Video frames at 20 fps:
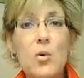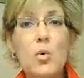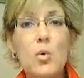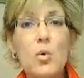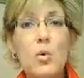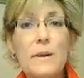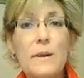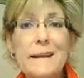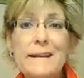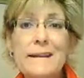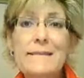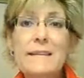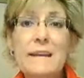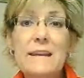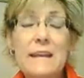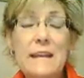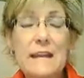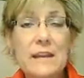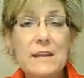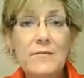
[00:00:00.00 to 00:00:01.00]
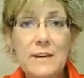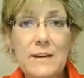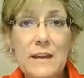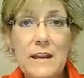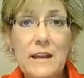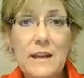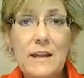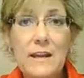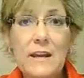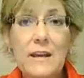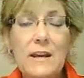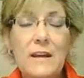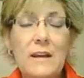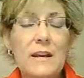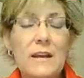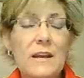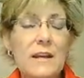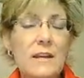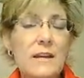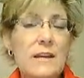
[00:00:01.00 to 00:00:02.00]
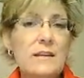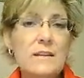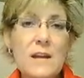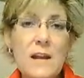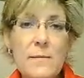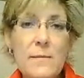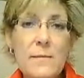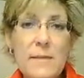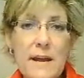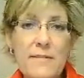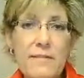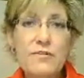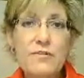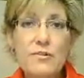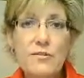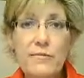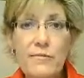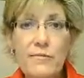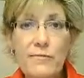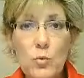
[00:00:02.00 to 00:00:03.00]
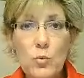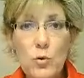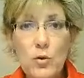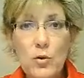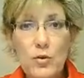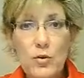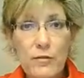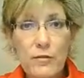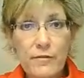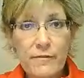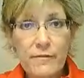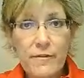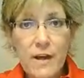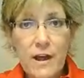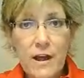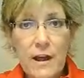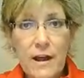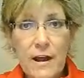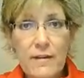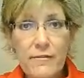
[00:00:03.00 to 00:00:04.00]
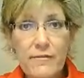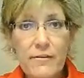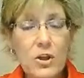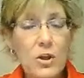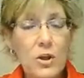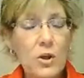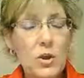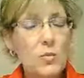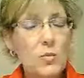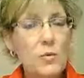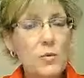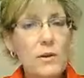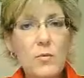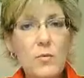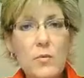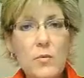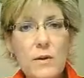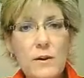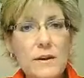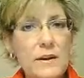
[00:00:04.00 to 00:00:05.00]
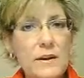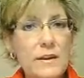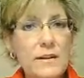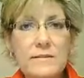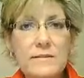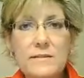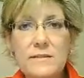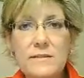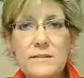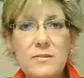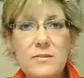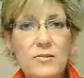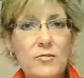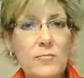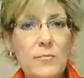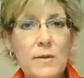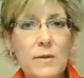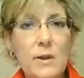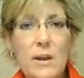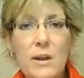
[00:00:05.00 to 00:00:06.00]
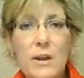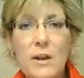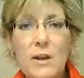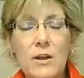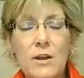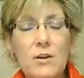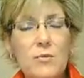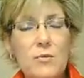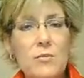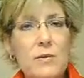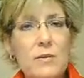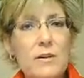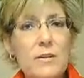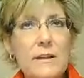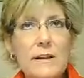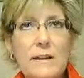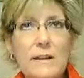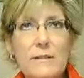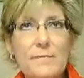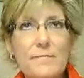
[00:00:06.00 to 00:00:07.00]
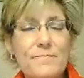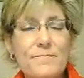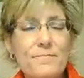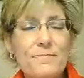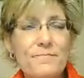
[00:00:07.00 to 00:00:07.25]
or in the evening. Anytime after 4 or 5, we don't want to consume, really,